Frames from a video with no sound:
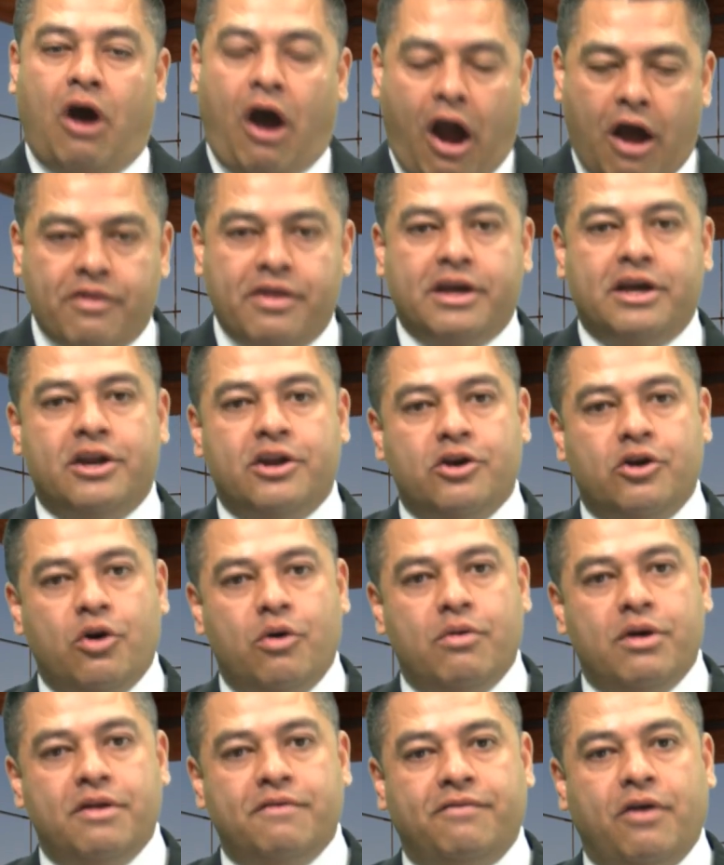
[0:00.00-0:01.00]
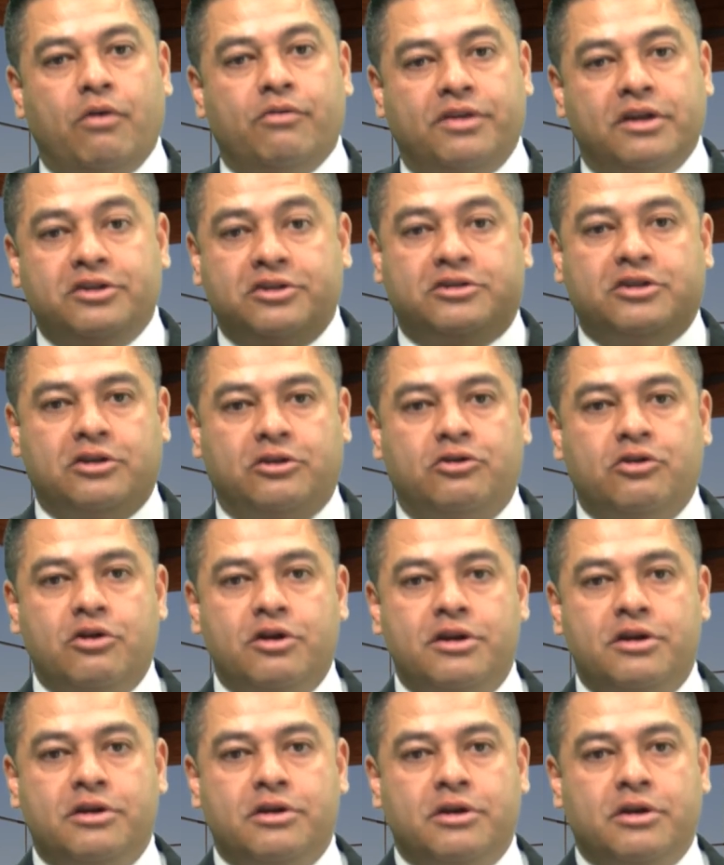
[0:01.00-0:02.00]
Are they going to go in and vote? This is a
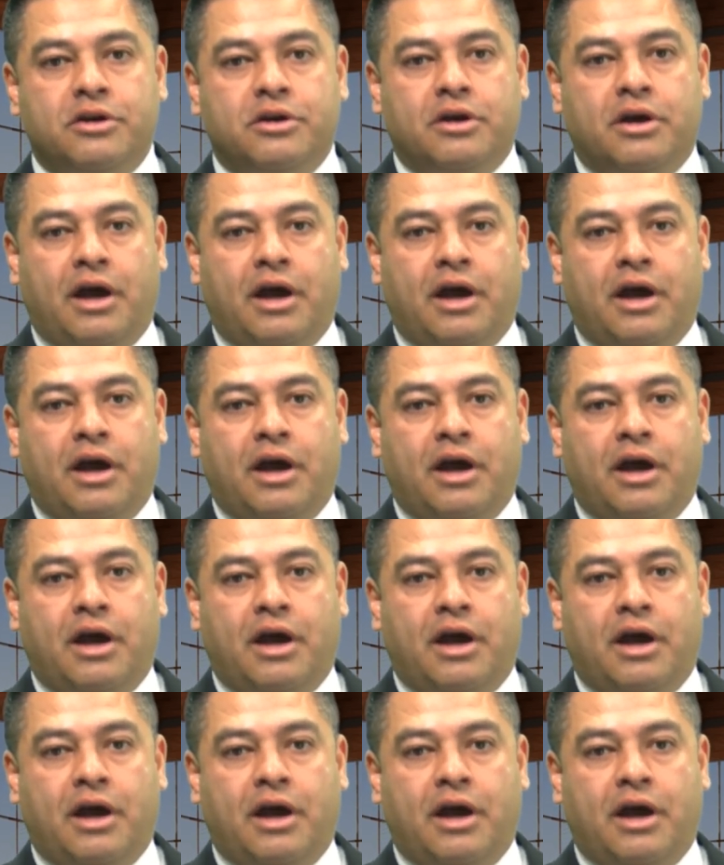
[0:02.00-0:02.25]
good